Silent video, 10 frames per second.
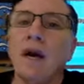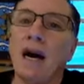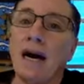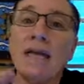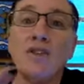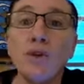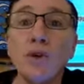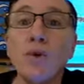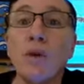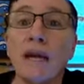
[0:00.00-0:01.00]
I
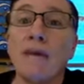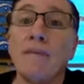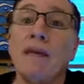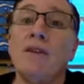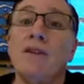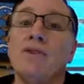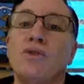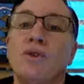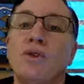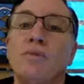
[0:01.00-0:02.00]
do recommend this
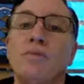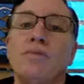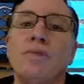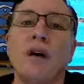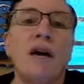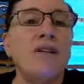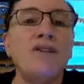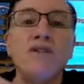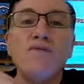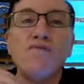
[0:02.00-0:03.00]
group. I
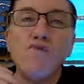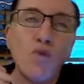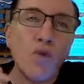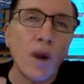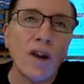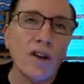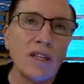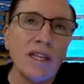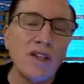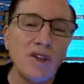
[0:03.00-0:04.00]

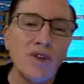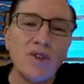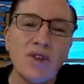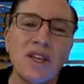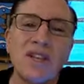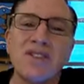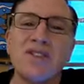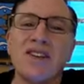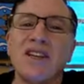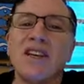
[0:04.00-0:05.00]
rarely use this
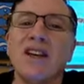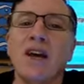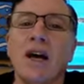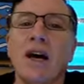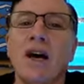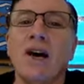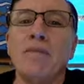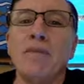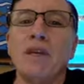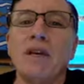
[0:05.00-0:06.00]

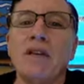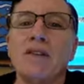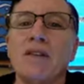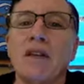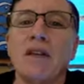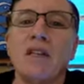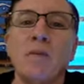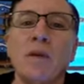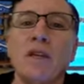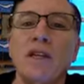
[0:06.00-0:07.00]
because
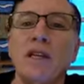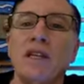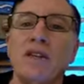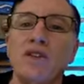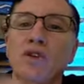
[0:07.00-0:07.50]
typically the two